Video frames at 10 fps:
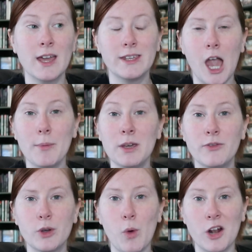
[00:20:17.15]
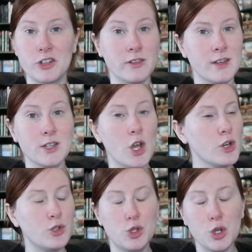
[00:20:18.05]
Gabby, if you're watching this,
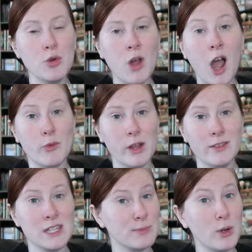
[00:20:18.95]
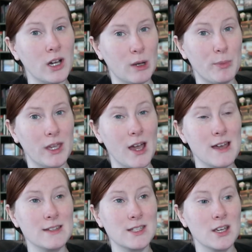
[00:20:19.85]
do not read this book
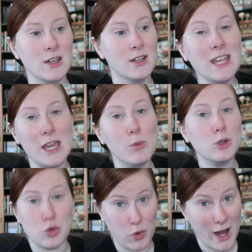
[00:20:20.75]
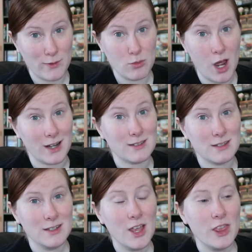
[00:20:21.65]
because it will drive you nuts.